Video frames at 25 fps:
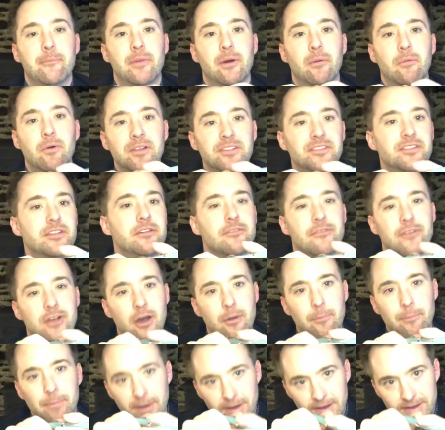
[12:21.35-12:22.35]
But once you've
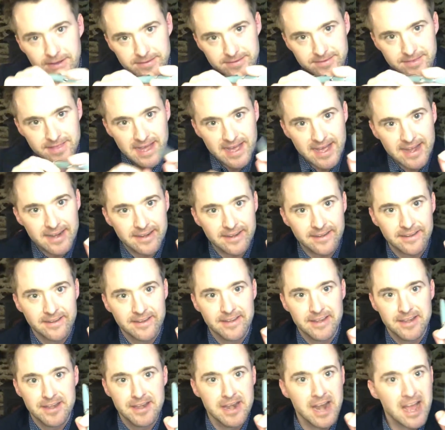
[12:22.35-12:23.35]
got past that
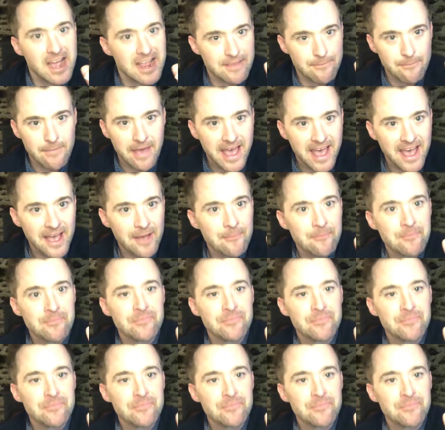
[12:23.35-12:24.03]
nightmare,